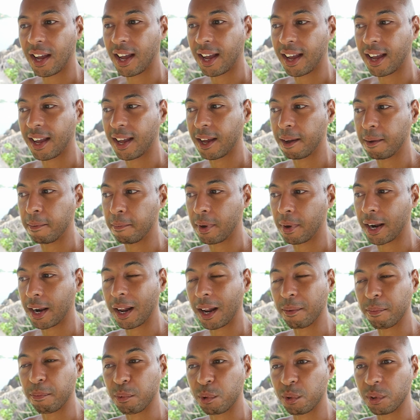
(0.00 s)
And
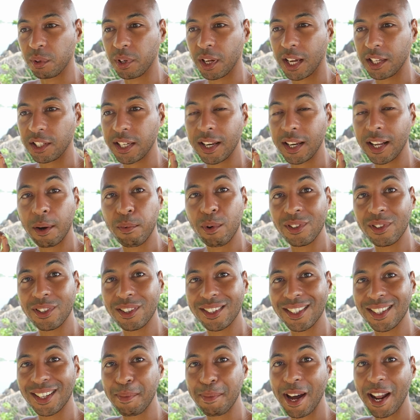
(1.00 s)
I said I
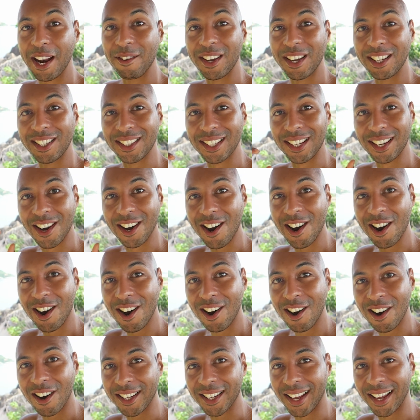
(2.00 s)
wanted to manifest a
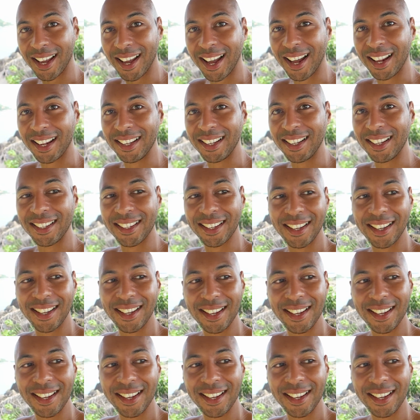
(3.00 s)
card and